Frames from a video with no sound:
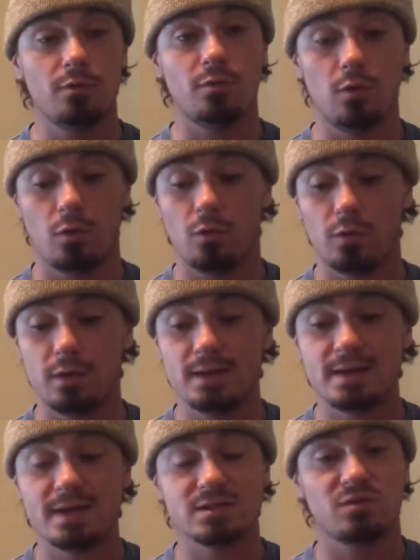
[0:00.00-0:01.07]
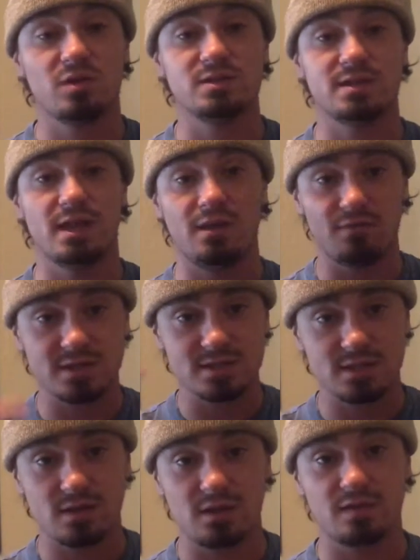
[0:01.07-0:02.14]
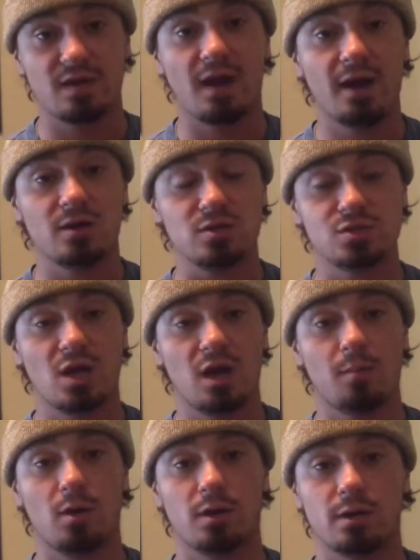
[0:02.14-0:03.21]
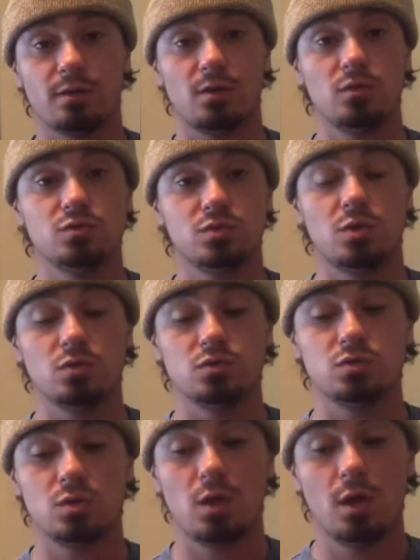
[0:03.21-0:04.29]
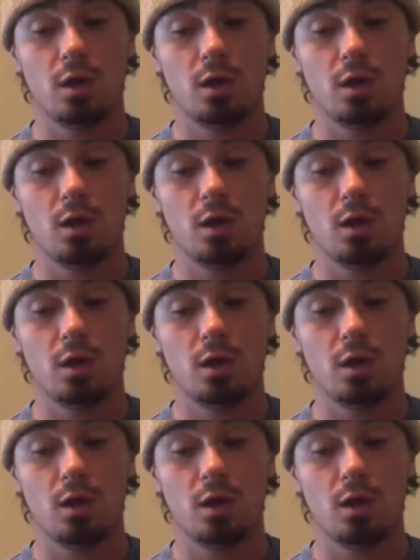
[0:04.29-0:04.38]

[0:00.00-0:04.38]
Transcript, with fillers: the index funds that invest in the entire stock market, those those